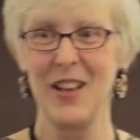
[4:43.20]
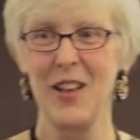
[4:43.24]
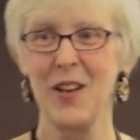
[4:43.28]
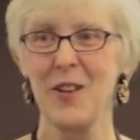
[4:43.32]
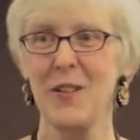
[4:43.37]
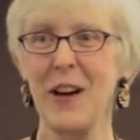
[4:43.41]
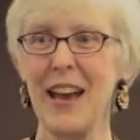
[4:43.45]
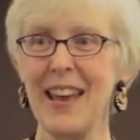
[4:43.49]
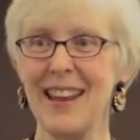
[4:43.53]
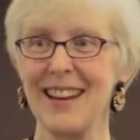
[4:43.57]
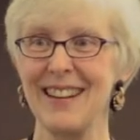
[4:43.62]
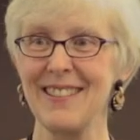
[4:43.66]

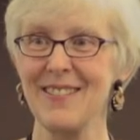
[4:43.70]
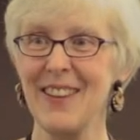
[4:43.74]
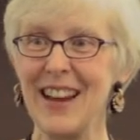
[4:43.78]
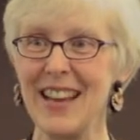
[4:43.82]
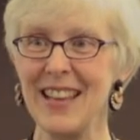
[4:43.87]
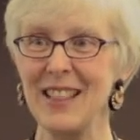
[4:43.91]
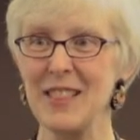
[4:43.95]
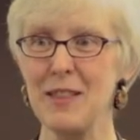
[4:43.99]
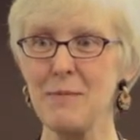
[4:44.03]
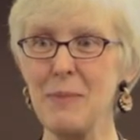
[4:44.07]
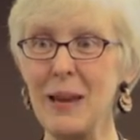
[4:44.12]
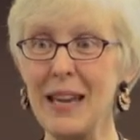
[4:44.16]

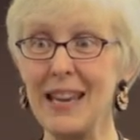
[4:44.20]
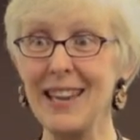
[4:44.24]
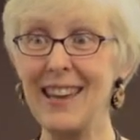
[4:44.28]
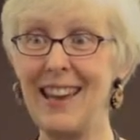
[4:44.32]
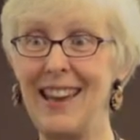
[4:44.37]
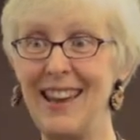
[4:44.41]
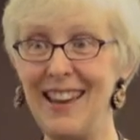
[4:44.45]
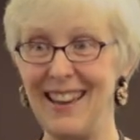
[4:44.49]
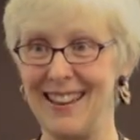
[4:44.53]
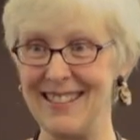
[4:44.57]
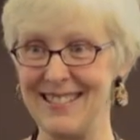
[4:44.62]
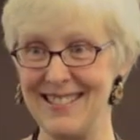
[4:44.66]
Wait, the big
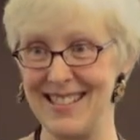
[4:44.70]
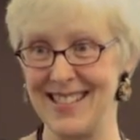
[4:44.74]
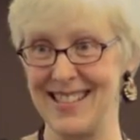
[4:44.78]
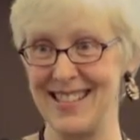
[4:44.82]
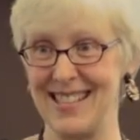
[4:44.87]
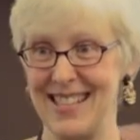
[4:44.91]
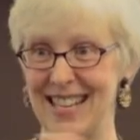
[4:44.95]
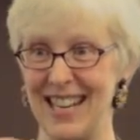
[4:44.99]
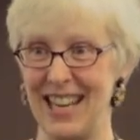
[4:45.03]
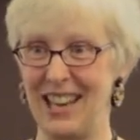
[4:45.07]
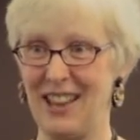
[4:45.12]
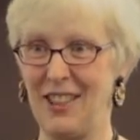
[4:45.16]
cans
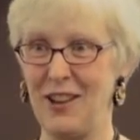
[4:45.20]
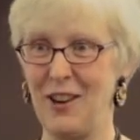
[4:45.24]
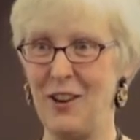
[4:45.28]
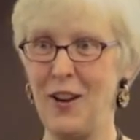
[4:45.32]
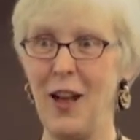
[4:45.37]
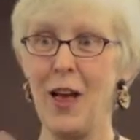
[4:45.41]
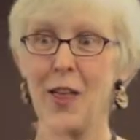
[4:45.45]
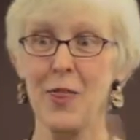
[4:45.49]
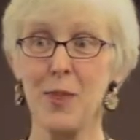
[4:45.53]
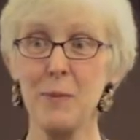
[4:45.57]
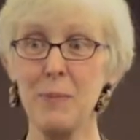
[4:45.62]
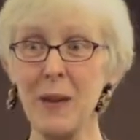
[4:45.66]
together.
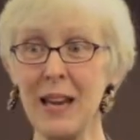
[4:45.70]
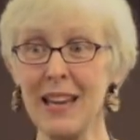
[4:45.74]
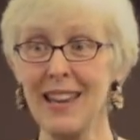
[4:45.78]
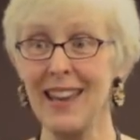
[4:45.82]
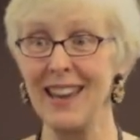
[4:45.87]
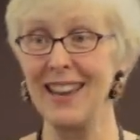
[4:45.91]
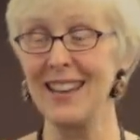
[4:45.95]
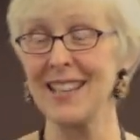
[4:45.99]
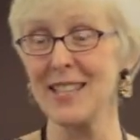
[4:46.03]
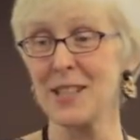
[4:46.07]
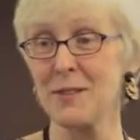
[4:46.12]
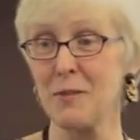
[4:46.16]
The big
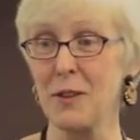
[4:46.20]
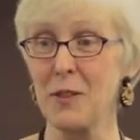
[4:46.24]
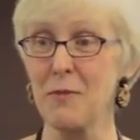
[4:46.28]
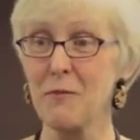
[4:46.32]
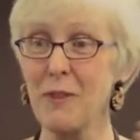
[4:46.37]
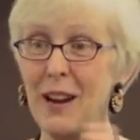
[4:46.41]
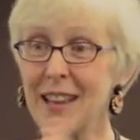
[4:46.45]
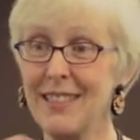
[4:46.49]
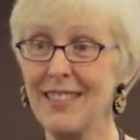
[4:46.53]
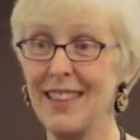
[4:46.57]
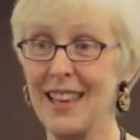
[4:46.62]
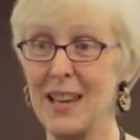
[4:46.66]
cans with
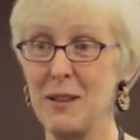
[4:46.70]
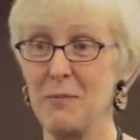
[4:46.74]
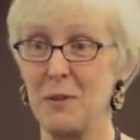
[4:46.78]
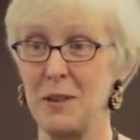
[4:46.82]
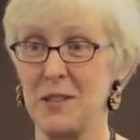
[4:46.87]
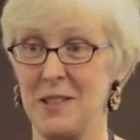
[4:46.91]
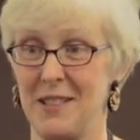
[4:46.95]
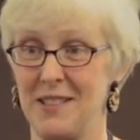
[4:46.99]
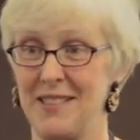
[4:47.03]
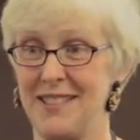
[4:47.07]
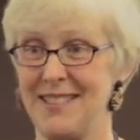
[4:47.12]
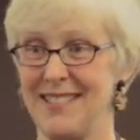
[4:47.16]
red
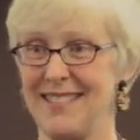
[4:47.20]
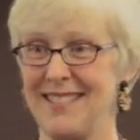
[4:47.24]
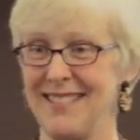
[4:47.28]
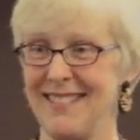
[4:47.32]
labels.